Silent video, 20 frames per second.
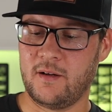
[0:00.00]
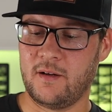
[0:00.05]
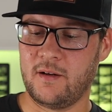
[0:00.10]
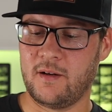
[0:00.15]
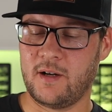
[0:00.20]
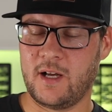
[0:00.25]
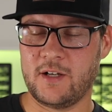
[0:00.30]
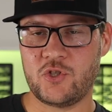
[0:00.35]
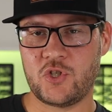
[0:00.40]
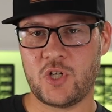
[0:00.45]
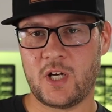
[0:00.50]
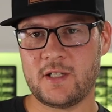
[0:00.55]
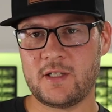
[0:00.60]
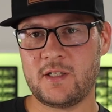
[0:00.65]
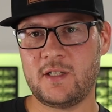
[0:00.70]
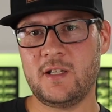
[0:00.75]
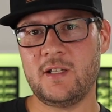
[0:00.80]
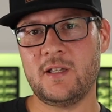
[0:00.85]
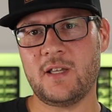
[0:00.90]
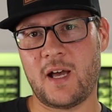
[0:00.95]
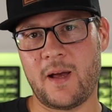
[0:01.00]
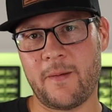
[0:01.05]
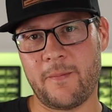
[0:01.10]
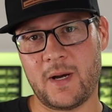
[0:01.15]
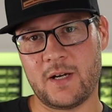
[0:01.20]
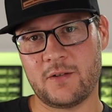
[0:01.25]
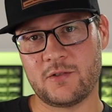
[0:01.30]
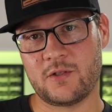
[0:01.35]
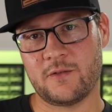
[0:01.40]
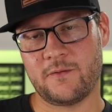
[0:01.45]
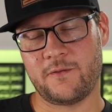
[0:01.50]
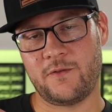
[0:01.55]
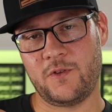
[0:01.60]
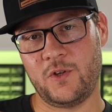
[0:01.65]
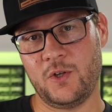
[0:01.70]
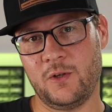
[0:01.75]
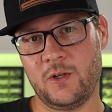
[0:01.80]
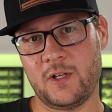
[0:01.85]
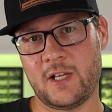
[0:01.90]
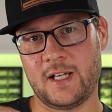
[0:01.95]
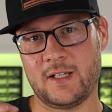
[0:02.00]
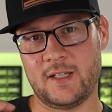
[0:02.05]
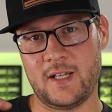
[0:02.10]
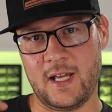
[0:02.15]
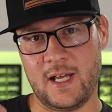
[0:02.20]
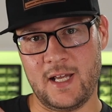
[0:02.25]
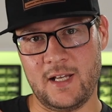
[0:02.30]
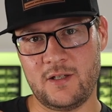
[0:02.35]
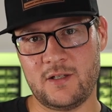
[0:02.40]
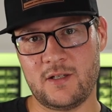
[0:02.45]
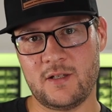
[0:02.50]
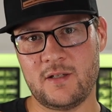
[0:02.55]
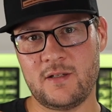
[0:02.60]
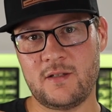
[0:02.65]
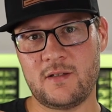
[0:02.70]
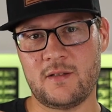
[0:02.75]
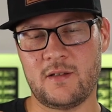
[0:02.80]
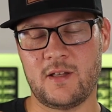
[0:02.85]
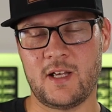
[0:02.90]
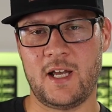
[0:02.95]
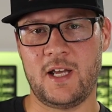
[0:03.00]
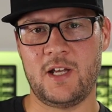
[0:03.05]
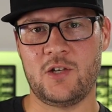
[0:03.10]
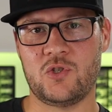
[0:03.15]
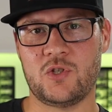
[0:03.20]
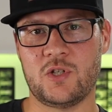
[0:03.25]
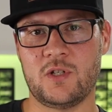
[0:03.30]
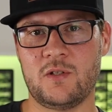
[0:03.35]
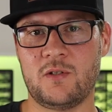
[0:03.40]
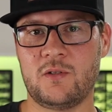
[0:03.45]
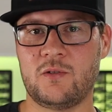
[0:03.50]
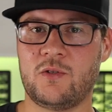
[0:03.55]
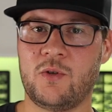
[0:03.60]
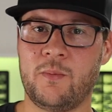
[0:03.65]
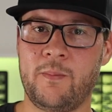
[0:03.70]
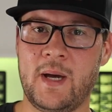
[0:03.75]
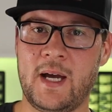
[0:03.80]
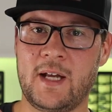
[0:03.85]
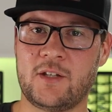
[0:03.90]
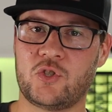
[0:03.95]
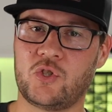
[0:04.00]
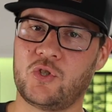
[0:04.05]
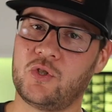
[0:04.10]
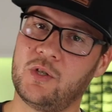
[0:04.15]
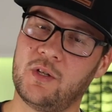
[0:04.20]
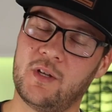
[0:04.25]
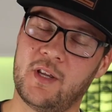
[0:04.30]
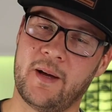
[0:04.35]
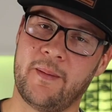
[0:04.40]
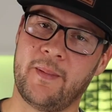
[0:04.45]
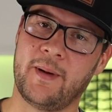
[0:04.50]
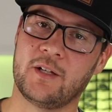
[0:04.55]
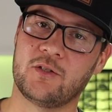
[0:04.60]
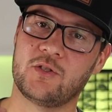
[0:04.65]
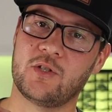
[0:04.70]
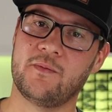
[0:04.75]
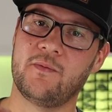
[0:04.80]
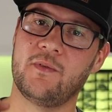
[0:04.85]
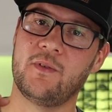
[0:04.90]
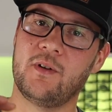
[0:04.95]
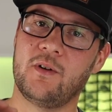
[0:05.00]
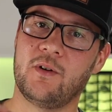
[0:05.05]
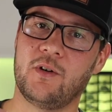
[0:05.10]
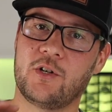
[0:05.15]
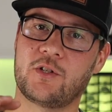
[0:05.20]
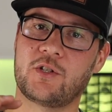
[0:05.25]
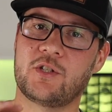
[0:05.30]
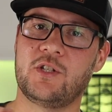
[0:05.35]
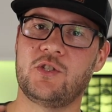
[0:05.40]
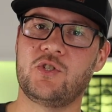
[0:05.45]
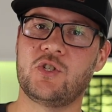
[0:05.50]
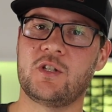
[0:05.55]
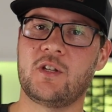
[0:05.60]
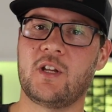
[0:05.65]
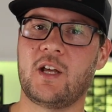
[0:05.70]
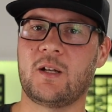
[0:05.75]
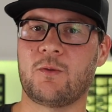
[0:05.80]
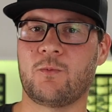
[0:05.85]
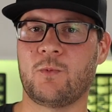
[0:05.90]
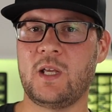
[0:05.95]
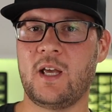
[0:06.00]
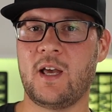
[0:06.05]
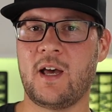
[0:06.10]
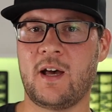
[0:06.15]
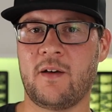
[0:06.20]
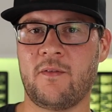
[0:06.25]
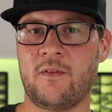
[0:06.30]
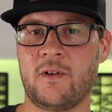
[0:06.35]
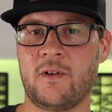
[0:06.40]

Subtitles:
adjusting the amount of fuel that enters the engine to match the amount of oxygen that we have.